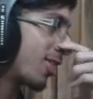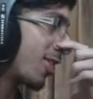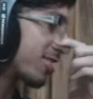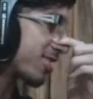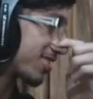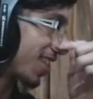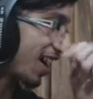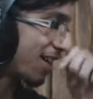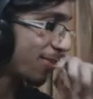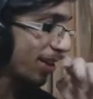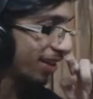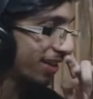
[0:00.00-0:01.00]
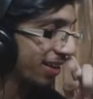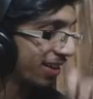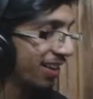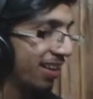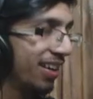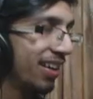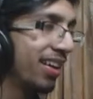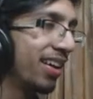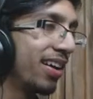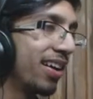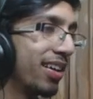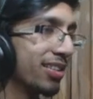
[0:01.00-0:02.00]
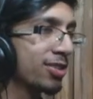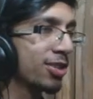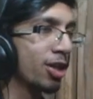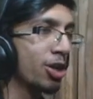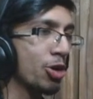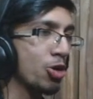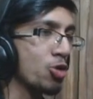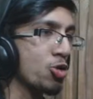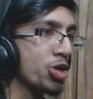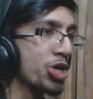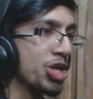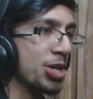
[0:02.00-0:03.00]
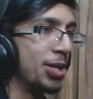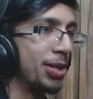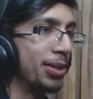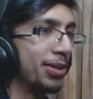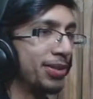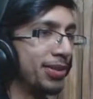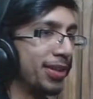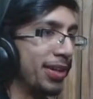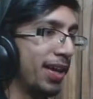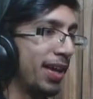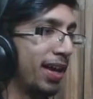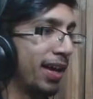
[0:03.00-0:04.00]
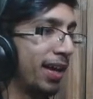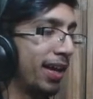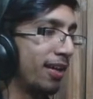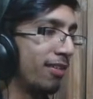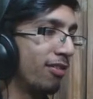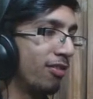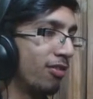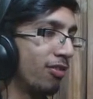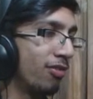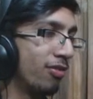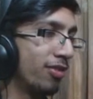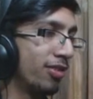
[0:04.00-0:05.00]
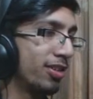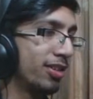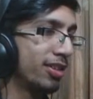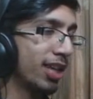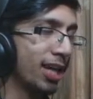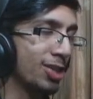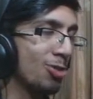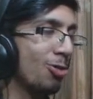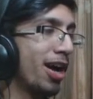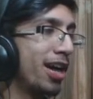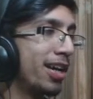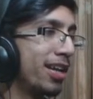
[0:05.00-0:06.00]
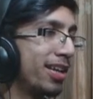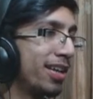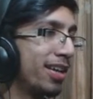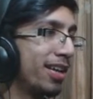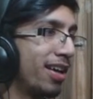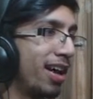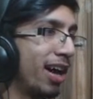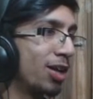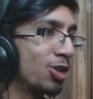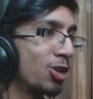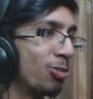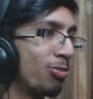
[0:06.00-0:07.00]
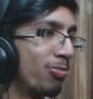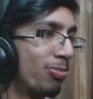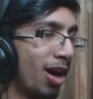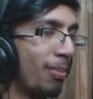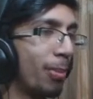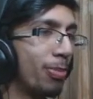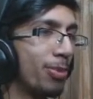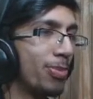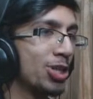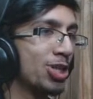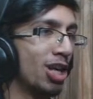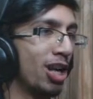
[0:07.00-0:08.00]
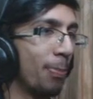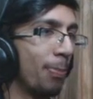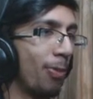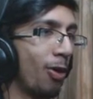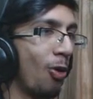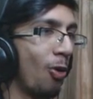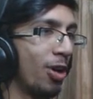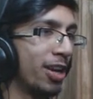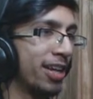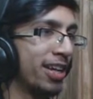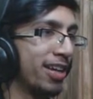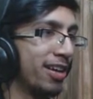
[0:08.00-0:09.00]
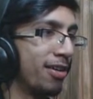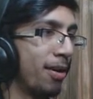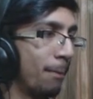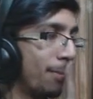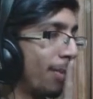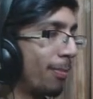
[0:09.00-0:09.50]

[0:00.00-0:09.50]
because timing is crucial. And that's why I should probably be shut up over here.